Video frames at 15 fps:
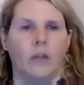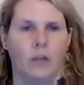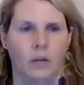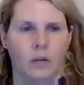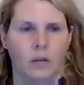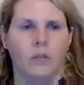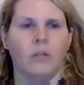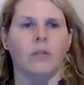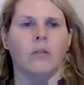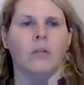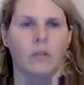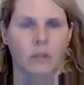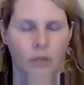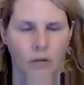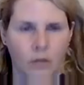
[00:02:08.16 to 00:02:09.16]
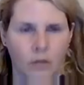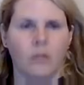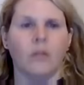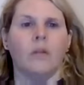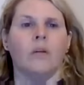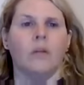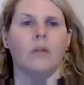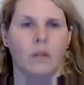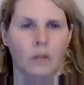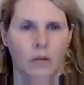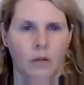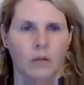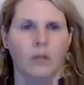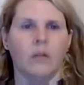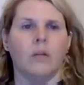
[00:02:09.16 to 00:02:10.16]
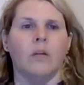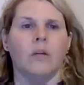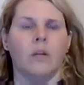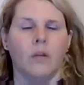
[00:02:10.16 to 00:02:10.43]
not like it's taking up all her Sundays or anything,